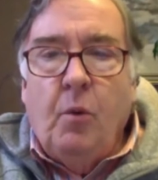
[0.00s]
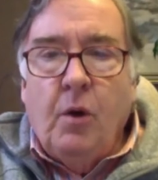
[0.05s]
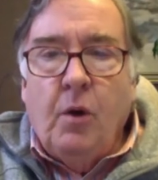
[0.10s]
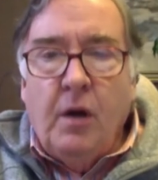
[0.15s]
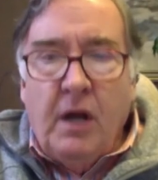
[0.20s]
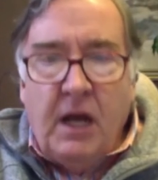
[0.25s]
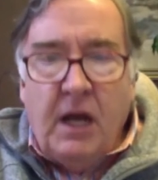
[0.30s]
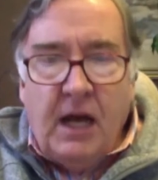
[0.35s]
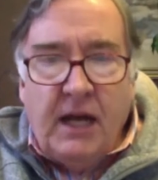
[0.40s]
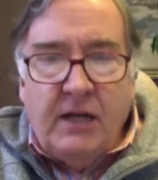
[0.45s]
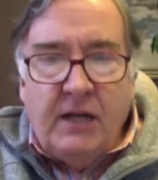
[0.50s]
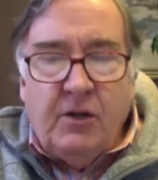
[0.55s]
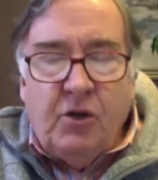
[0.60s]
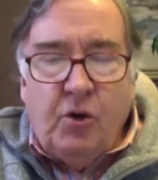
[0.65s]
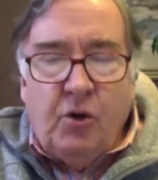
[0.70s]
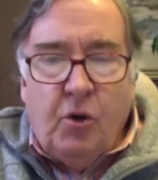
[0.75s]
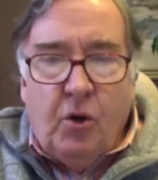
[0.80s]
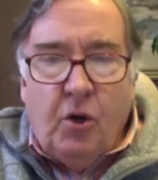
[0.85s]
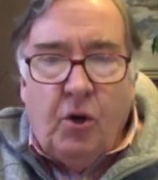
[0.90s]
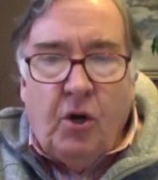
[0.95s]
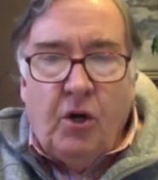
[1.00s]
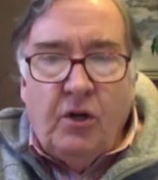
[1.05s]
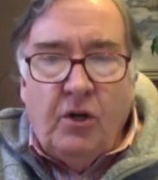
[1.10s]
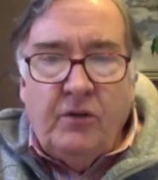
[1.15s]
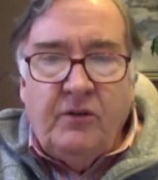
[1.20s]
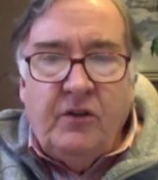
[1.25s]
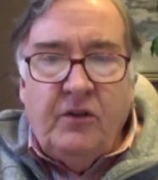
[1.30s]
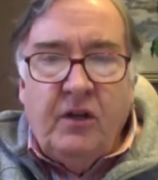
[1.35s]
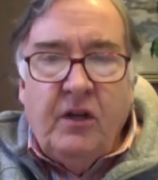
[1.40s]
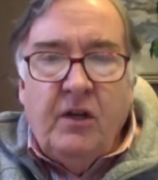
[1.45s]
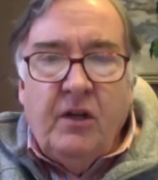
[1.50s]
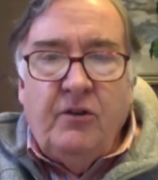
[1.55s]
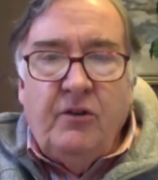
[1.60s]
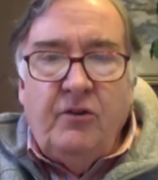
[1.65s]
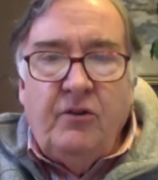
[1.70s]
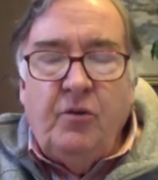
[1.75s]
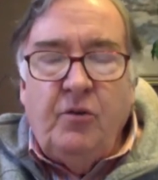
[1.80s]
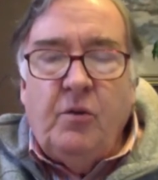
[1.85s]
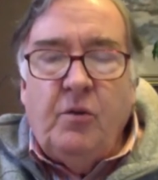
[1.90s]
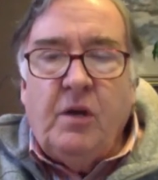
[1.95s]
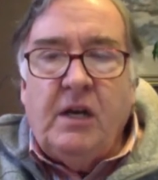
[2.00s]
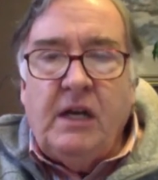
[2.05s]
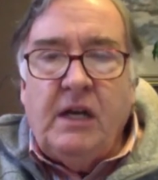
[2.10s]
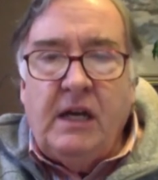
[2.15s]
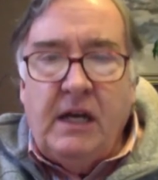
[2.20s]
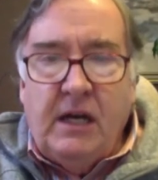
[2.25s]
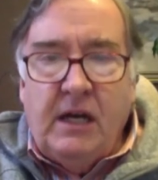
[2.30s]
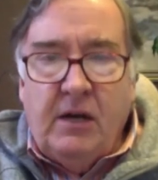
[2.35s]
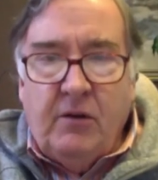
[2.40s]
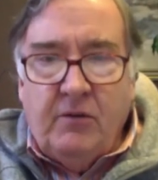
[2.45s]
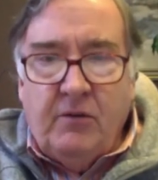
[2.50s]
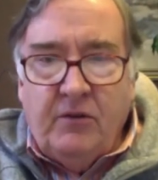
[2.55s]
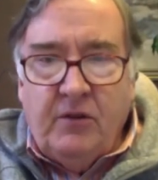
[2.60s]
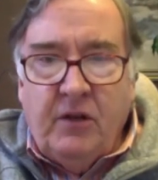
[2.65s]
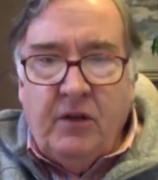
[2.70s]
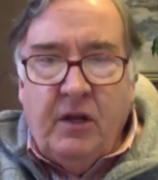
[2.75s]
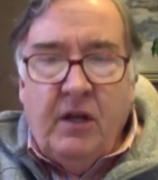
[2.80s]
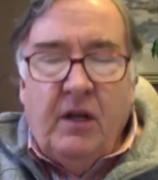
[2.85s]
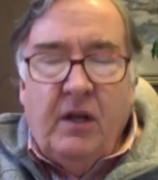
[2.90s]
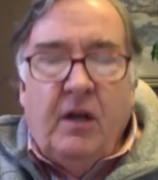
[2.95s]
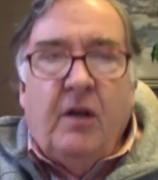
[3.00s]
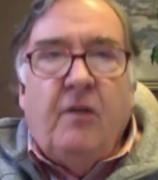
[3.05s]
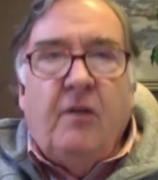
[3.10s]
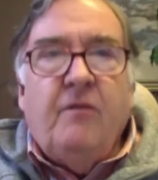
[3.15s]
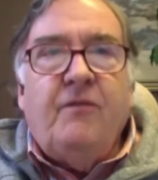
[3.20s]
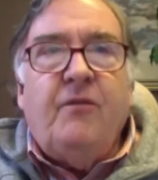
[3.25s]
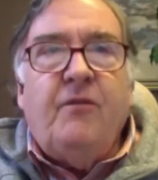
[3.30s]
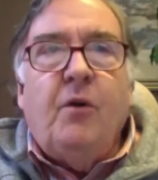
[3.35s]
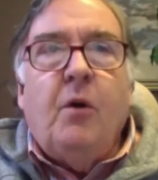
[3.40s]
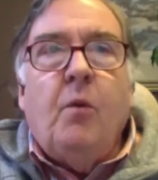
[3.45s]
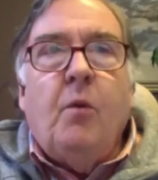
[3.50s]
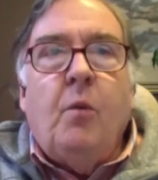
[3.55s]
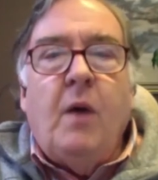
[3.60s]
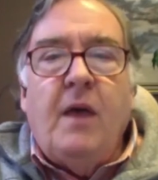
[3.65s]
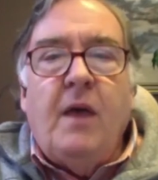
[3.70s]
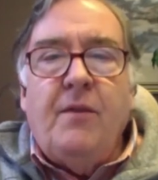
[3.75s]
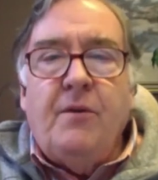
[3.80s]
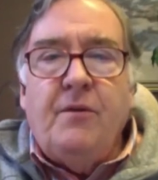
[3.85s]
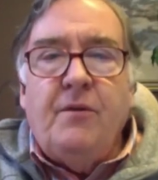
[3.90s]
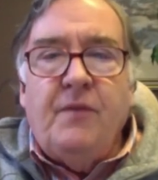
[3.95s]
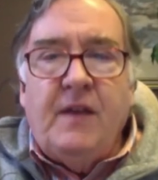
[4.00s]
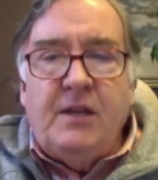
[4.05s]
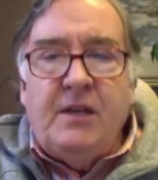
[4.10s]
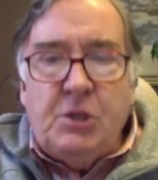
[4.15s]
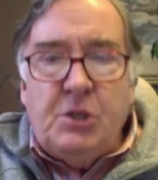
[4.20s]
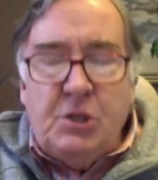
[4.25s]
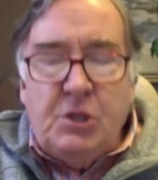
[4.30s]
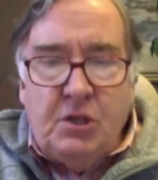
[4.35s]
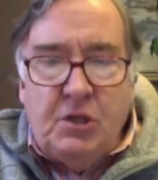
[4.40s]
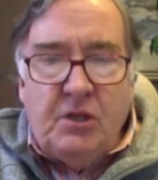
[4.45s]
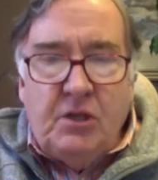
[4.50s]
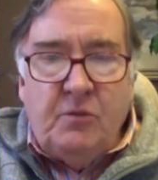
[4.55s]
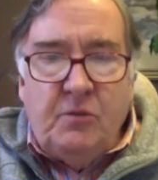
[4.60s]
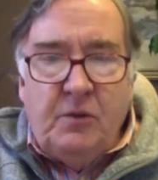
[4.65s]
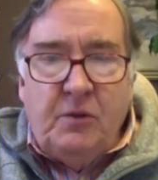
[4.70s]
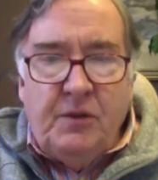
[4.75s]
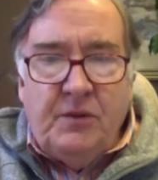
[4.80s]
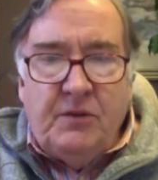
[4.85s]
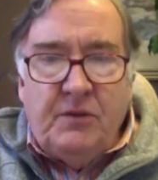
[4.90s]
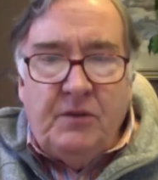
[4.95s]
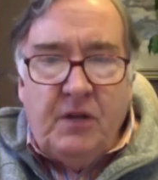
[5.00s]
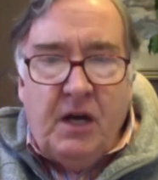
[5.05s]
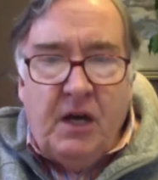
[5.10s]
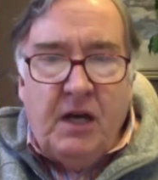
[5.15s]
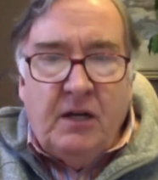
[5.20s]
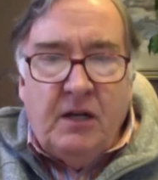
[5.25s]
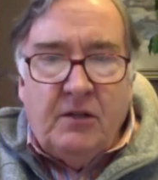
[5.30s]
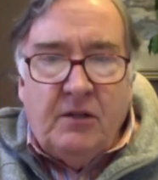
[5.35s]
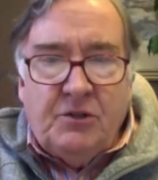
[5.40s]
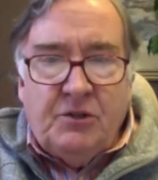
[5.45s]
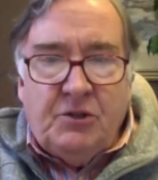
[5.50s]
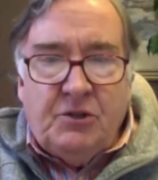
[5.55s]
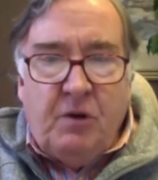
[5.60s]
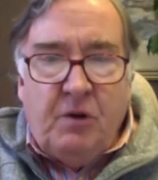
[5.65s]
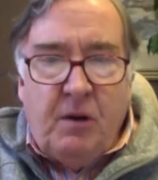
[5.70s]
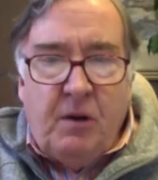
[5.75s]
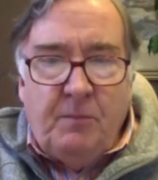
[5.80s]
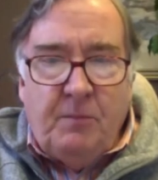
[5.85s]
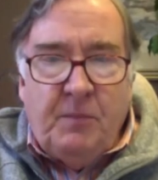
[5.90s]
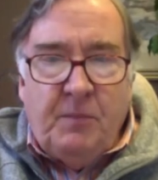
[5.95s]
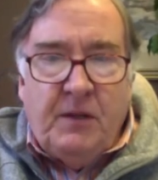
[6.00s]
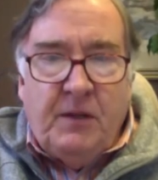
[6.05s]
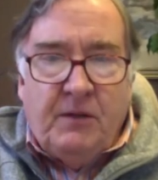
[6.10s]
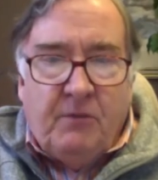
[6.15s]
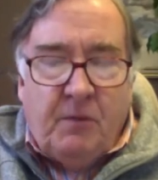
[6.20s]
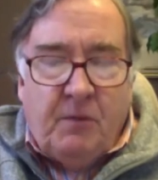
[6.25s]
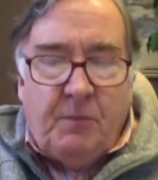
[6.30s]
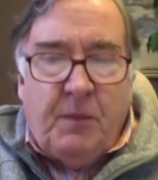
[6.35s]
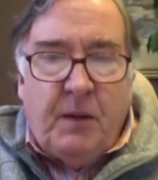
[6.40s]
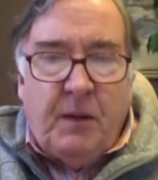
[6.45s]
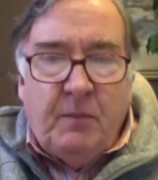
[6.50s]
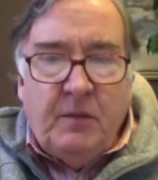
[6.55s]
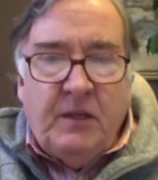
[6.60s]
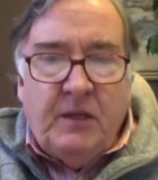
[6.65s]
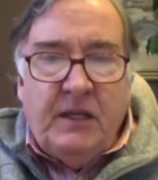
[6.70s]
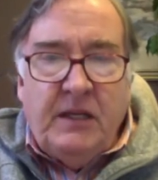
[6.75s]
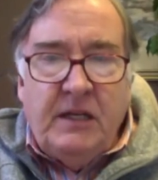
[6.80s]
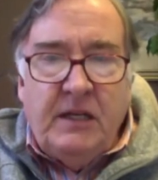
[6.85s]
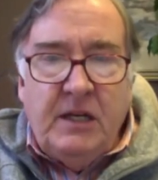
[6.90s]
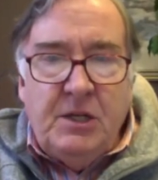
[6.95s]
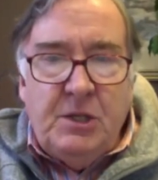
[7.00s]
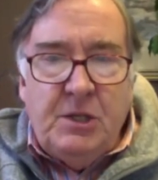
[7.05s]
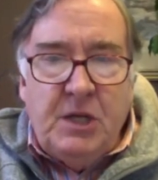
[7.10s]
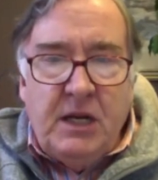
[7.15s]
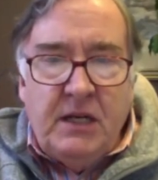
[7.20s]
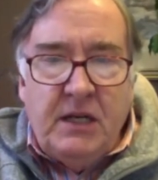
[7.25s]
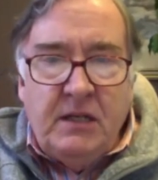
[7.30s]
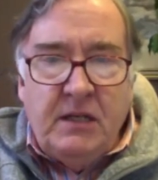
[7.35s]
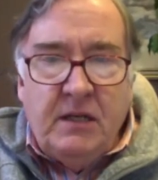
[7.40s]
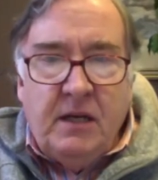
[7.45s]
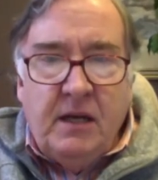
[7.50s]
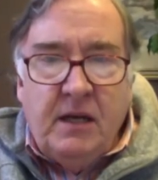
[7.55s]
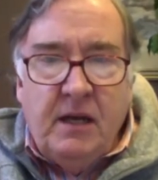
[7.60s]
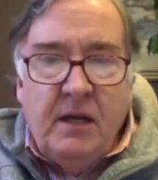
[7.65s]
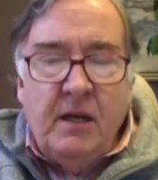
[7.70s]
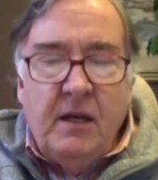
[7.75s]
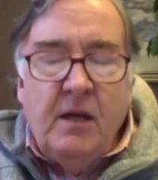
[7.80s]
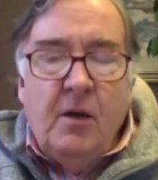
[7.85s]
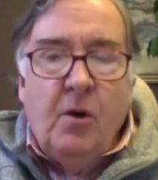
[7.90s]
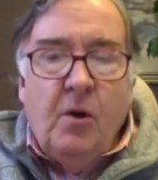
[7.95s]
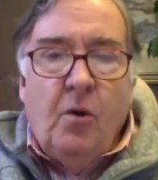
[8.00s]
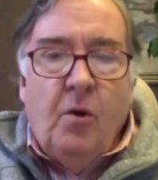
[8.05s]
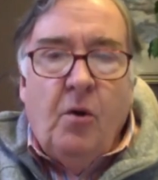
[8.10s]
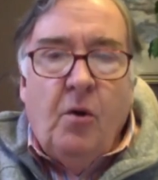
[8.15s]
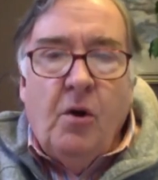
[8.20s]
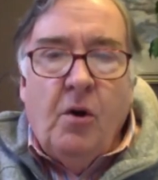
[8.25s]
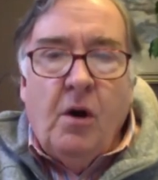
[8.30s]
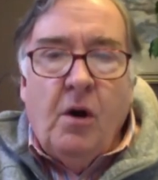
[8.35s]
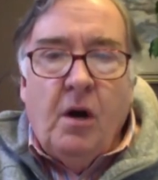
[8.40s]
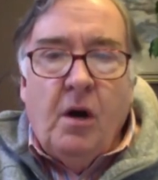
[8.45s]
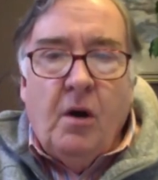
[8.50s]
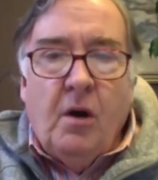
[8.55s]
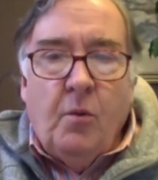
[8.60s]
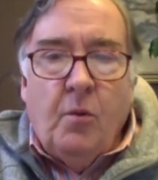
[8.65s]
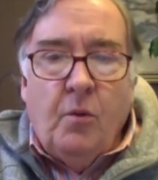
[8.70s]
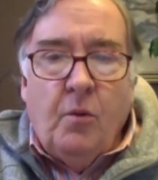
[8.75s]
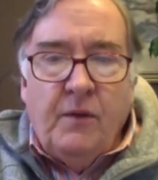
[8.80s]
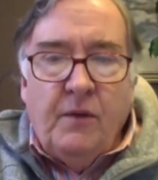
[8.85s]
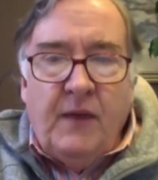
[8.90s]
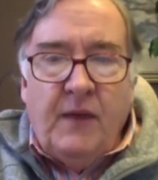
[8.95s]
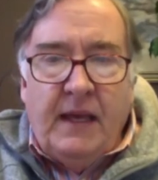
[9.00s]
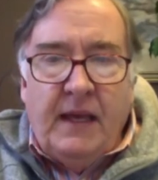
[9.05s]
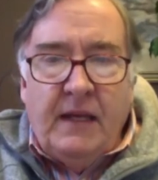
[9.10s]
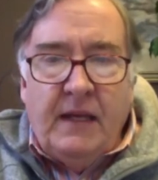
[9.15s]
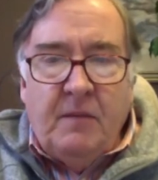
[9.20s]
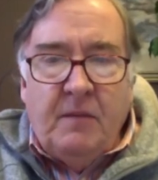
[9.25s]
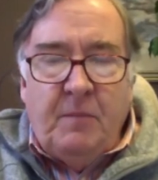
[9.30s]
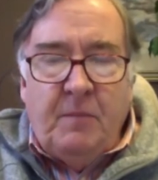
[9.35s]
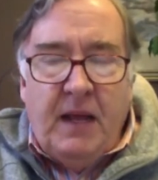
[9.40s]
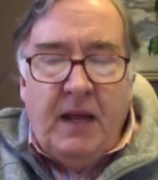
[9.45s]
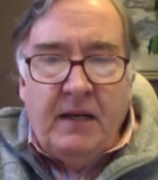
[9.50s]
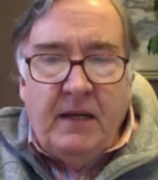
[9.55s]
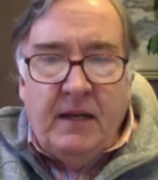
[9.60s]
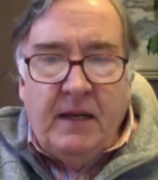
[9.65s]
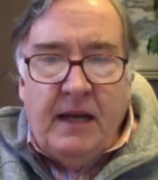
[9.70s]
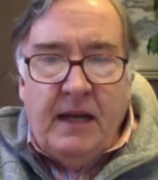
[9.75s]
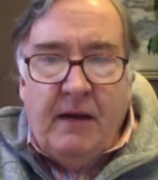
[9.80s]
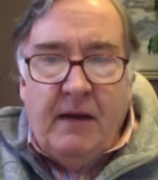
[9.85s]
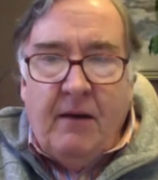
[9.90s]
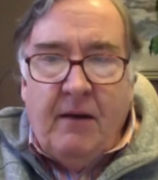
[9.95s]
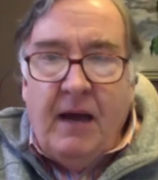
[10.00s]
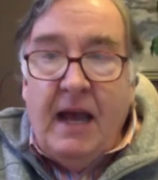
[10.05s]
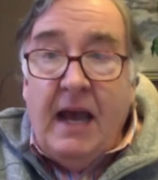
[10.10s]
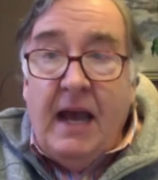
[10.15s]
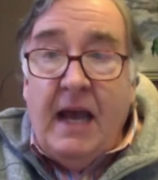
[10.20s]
were not called to account for whether they stood with Donald Trump and the Republican agenda or were they independent. Now,